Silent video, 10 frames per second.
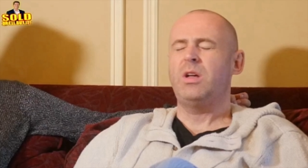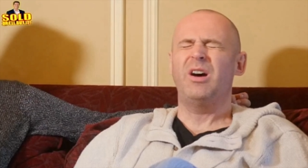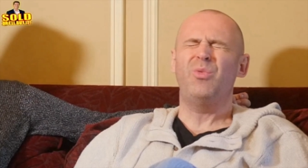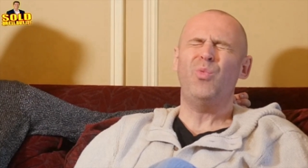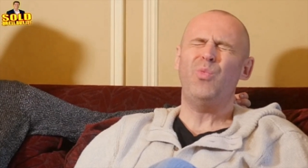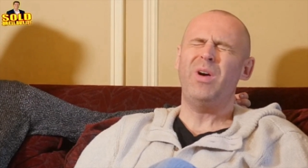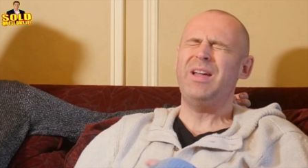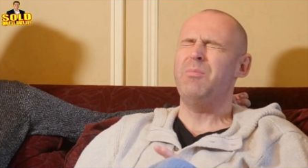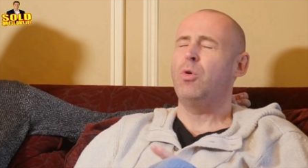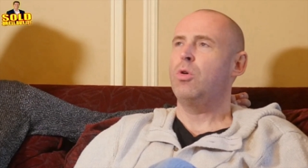got
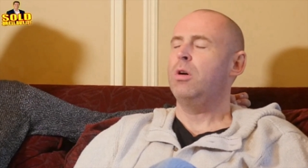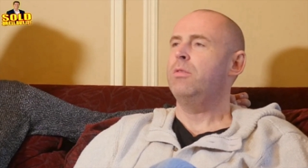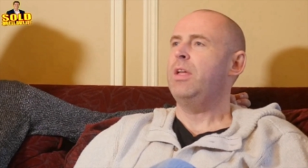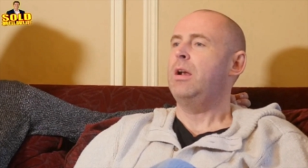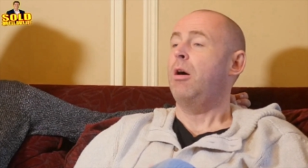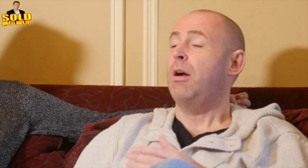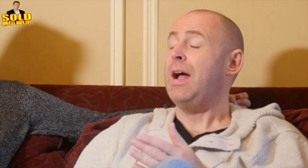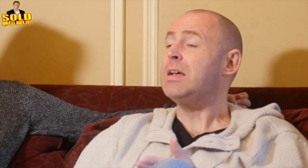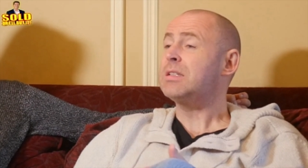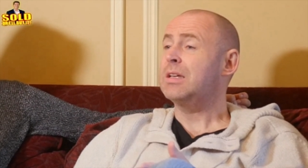way more than our
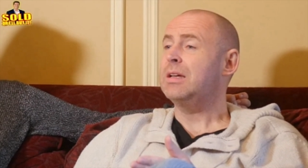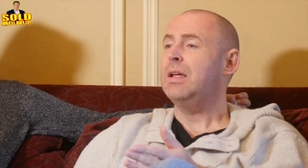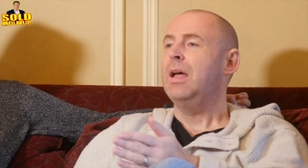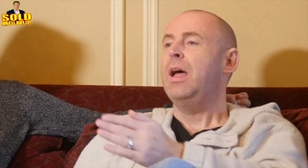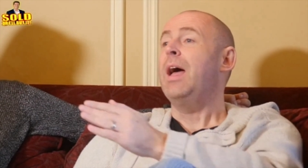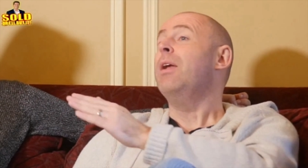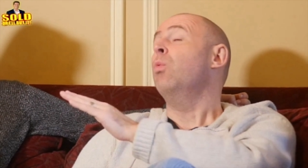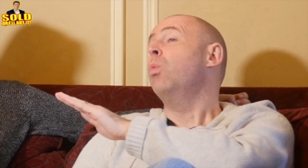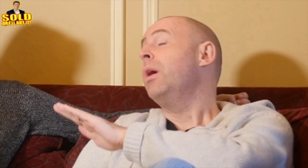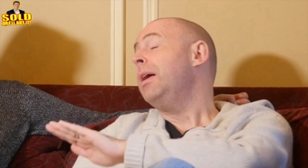asking
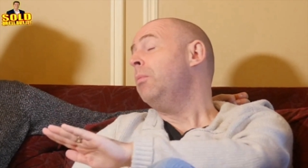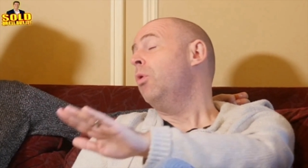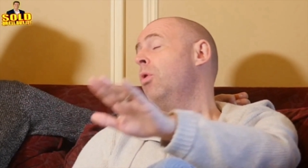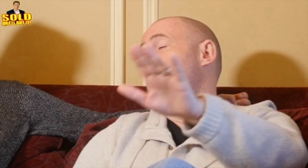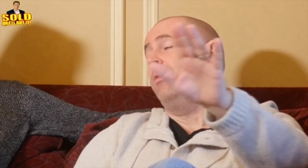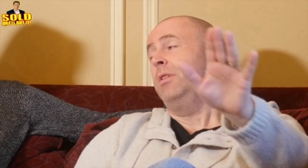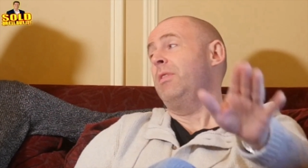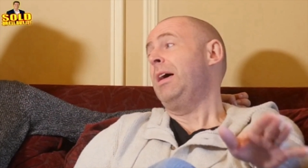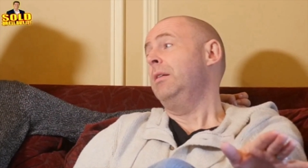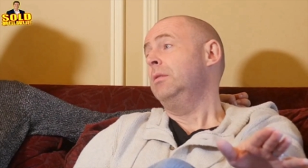and way more than
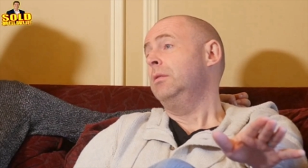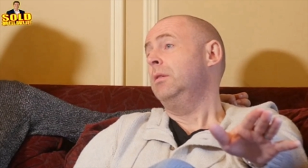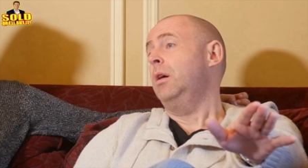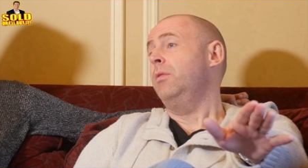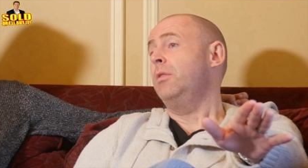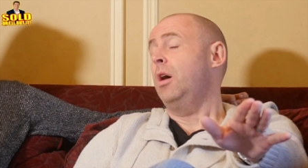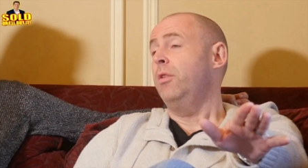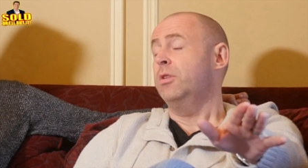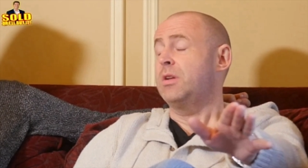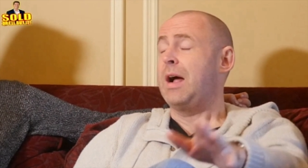that
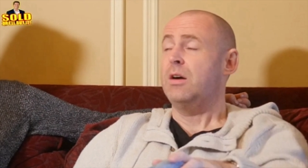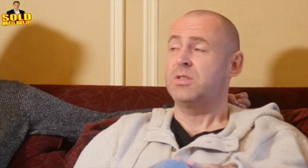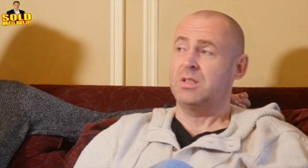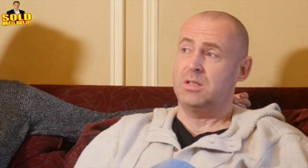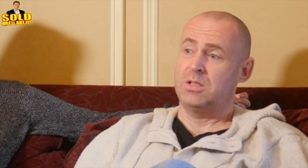other house that